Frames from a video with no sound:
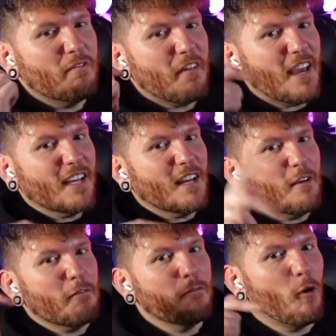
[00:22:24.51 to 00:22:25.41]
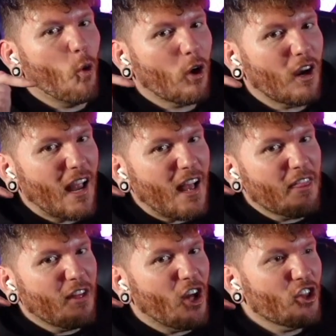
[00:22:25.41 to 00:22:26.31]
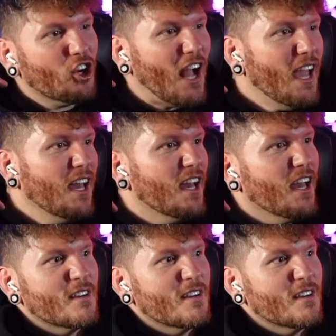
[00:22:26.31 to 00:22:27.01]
been faking it for the other guy?